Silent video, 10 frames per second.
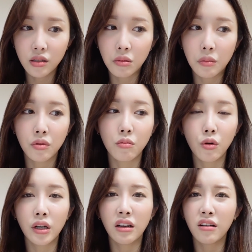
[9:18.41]
to be
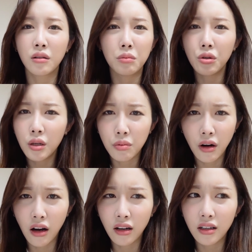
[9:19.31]
promoting other beauty
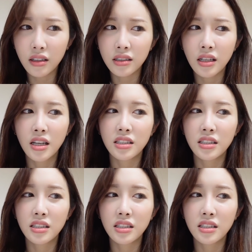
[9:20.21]
products,